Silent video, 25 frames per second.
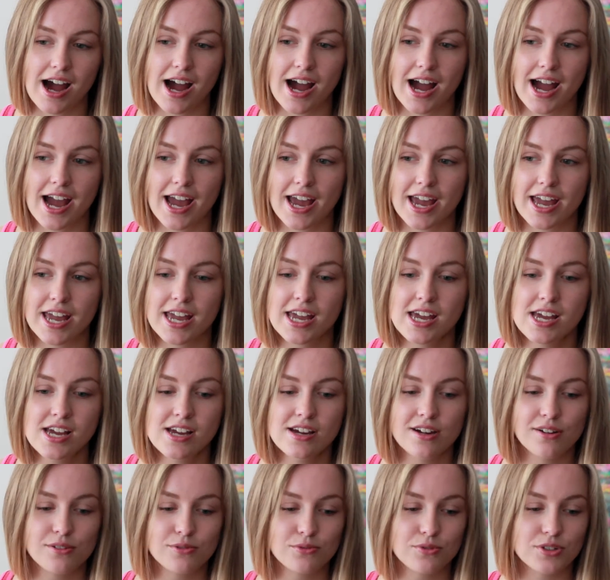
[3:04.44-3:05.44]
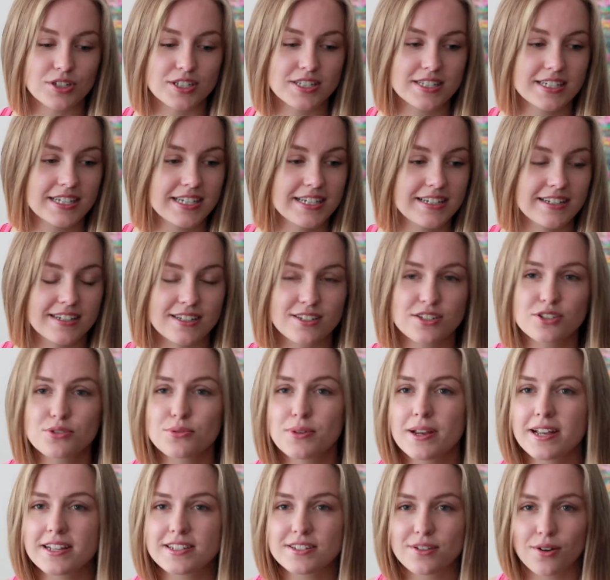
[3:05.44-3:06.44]
I was eating
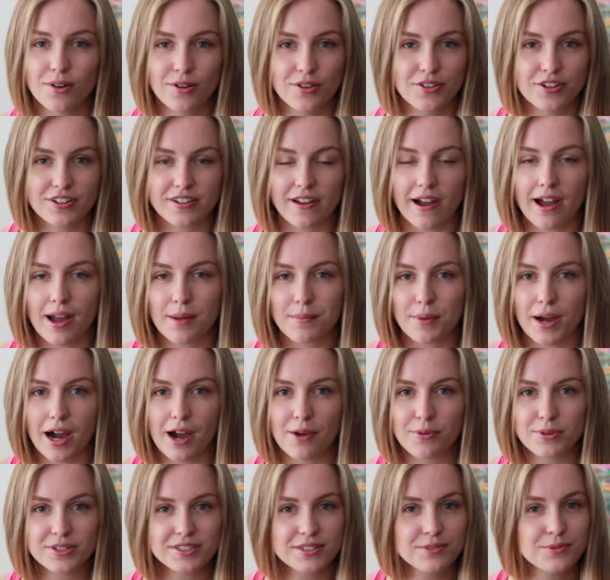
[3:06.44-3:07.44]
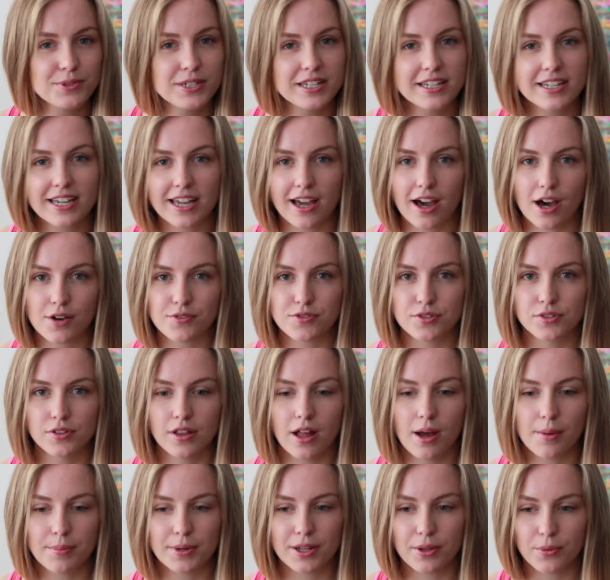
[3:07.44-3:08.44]
sweets all the time. I wasn't really
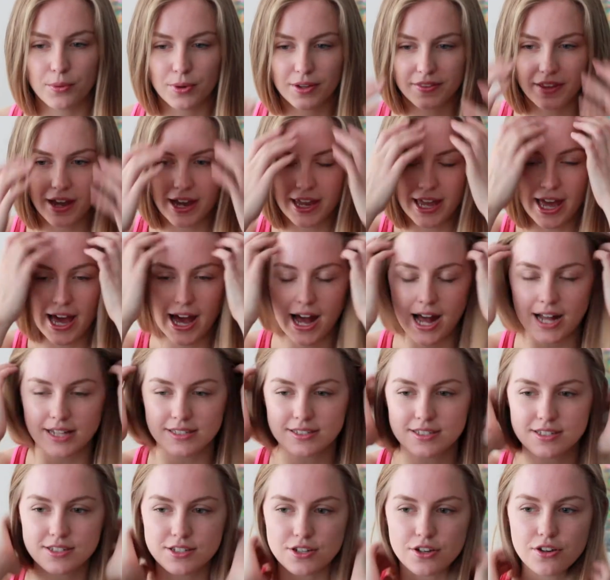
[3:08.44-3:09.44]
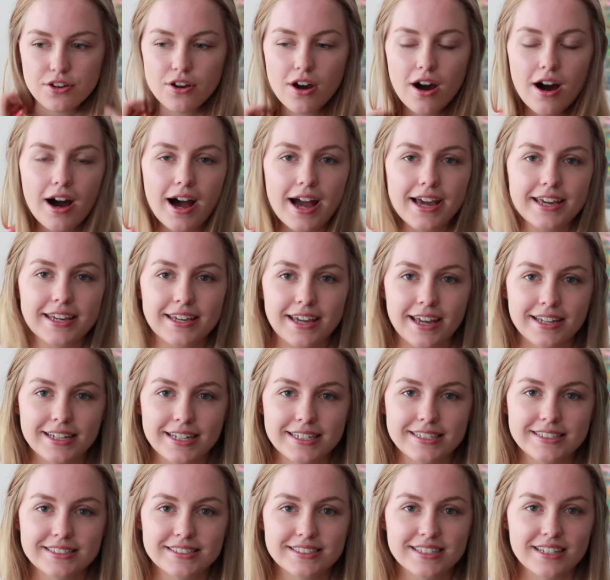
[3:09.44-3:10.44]
careful about what I ate, so I
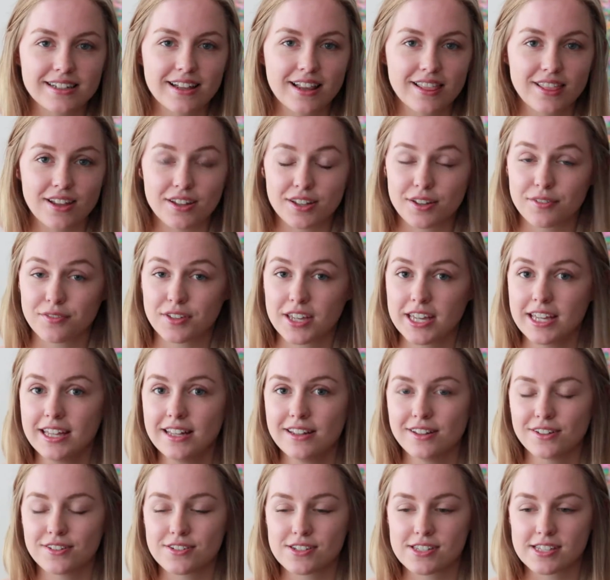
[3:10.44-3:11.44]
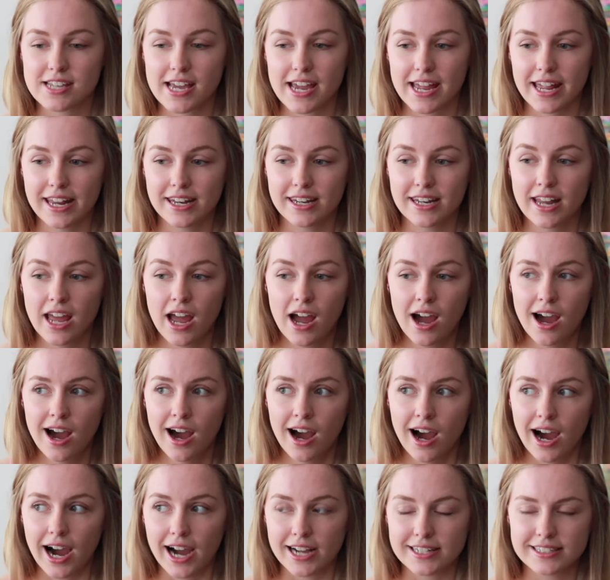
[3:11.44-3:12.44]
gained a lot of kilos. And
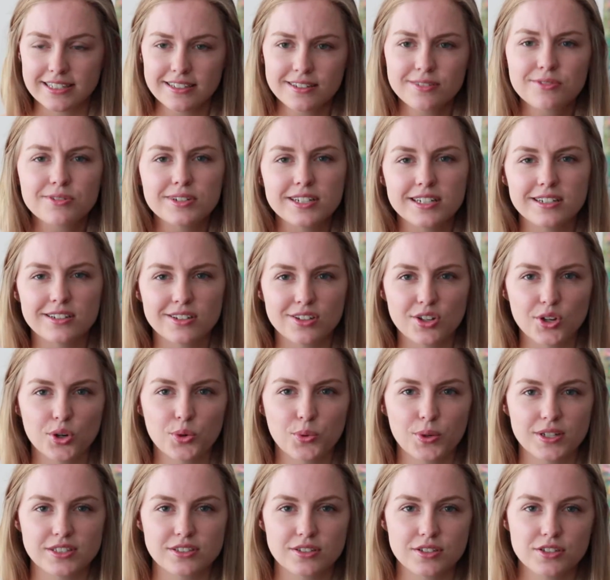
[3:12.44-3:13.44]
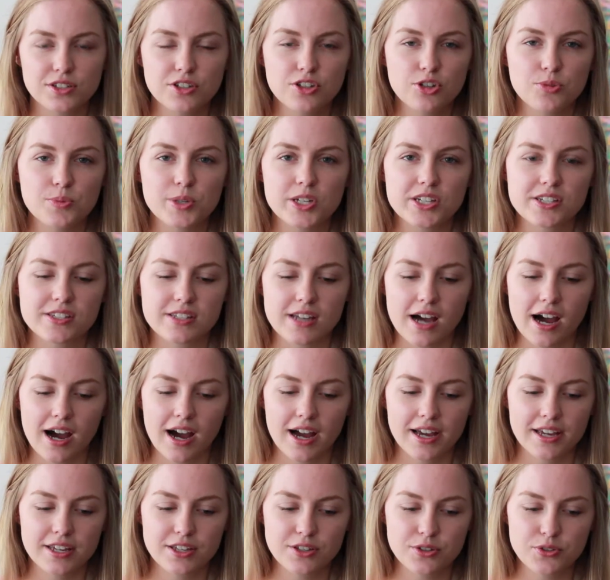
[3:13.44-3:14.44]
I didn't really know what to do because
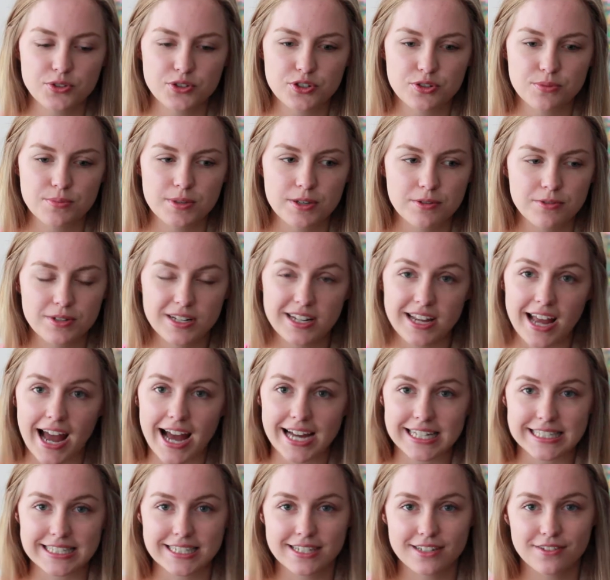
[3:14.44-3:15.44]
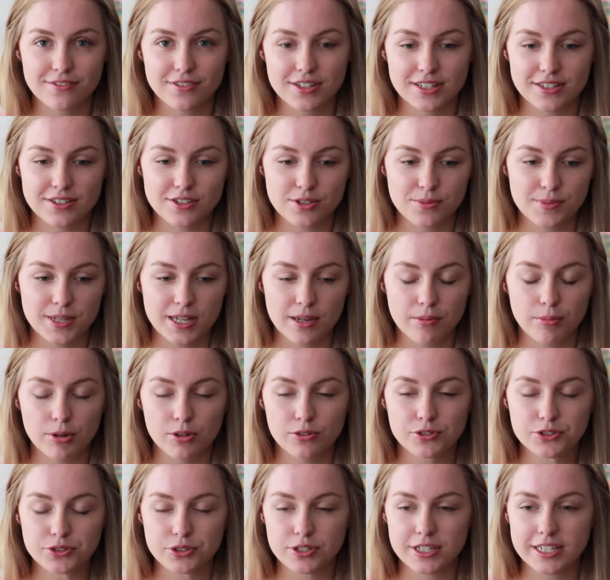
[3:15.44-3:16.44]
I used to be really active and to be
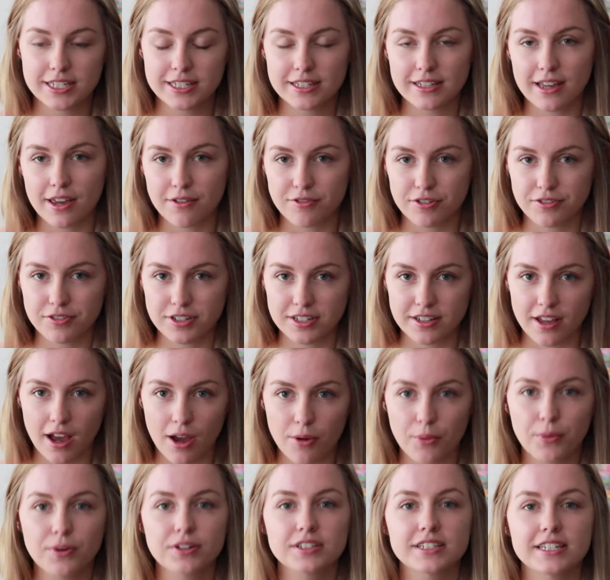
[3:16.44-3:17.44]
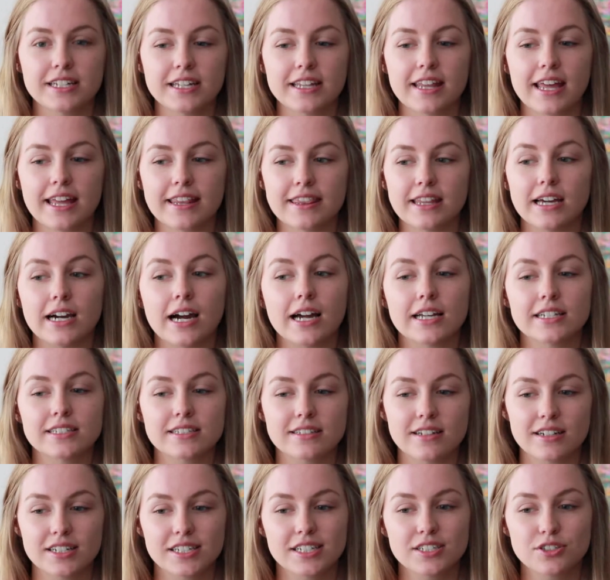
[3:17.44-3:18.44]
able to eat everything that I wanted, and I
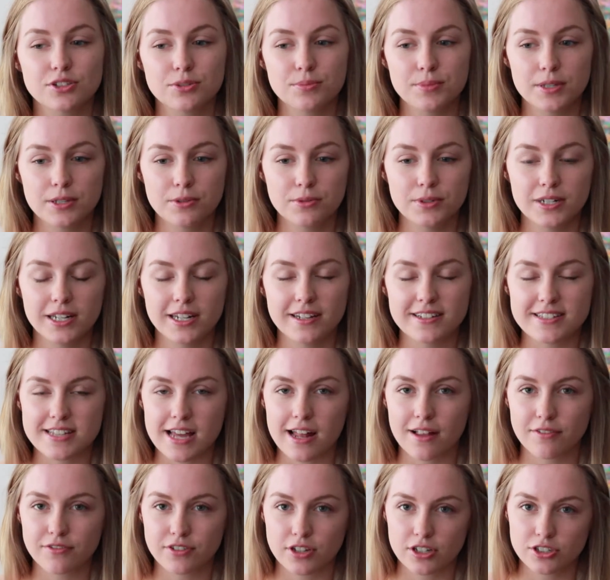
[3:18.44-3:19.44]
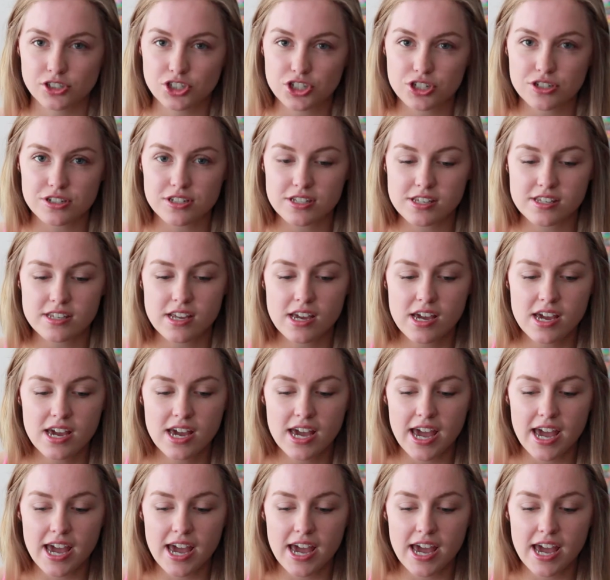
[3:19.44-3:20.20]
started to be really self-conscious,